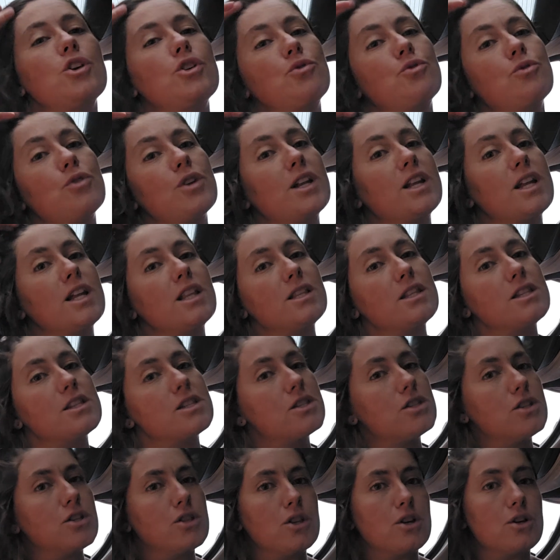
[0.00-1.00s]
good
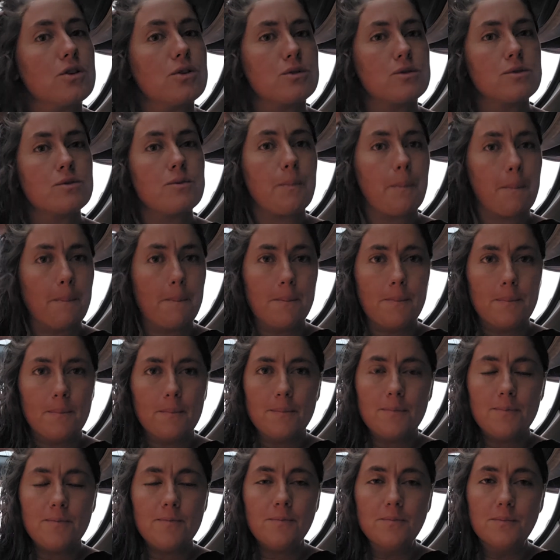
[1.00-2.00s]
riddance to those
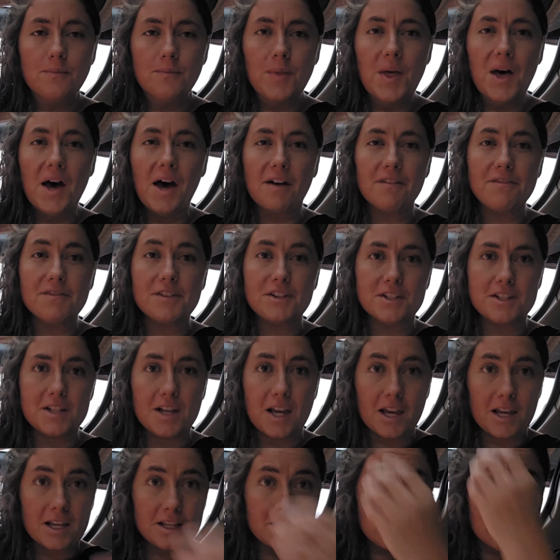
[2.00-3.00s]
effing
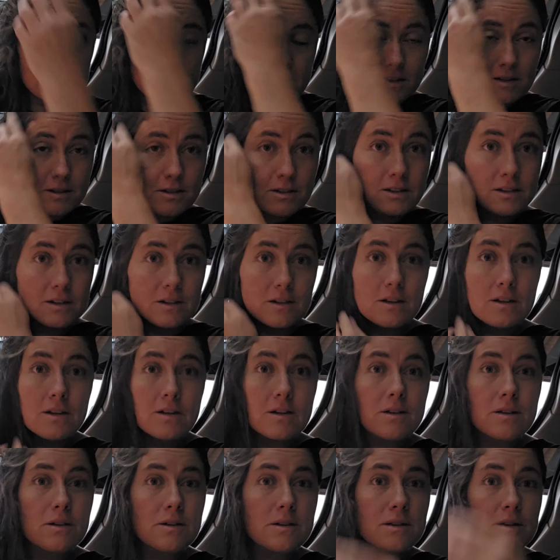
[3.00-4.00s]
days
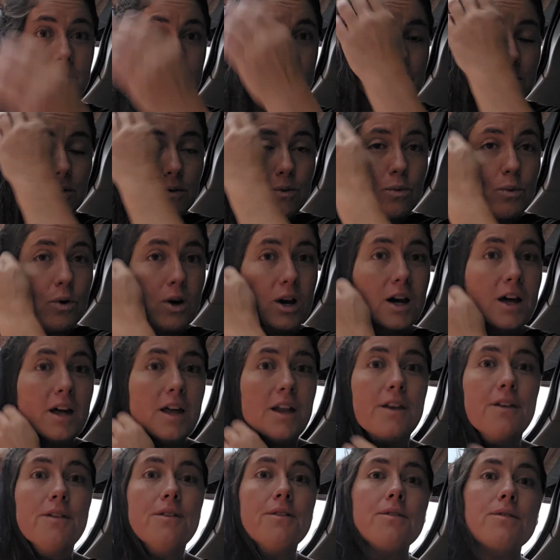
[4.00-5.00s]

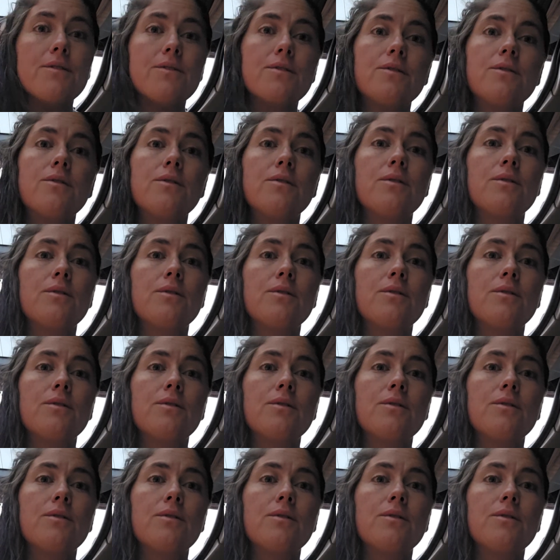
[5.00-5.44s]
when